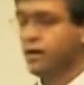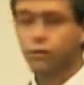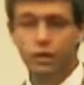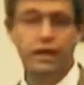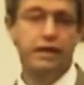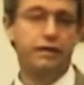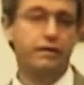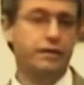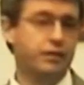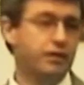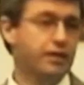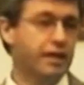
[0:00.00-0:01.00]
will enter
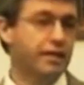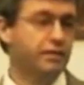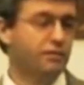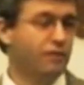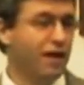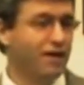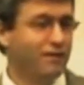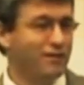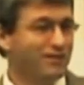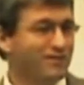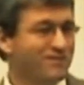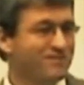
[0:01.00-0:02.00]
into the kingdom of heaven.
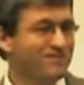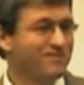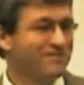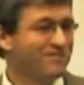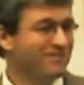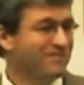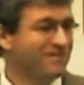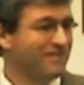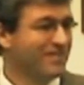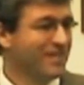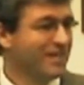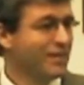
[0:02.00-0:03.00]

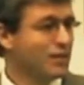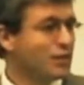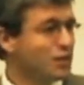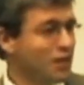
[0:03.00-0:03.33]
This is